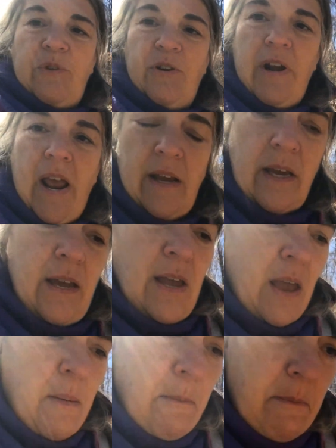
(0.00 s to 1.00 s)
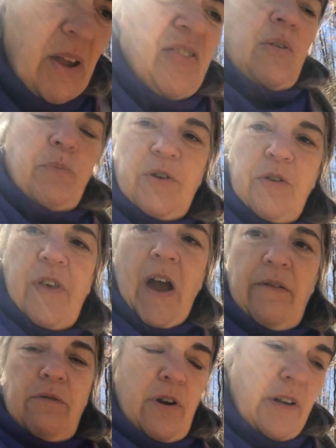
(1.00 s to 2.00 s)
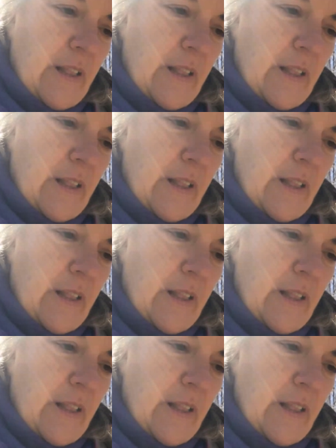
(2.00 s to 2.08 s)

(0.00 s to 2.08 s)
their neck, mess up their thyroid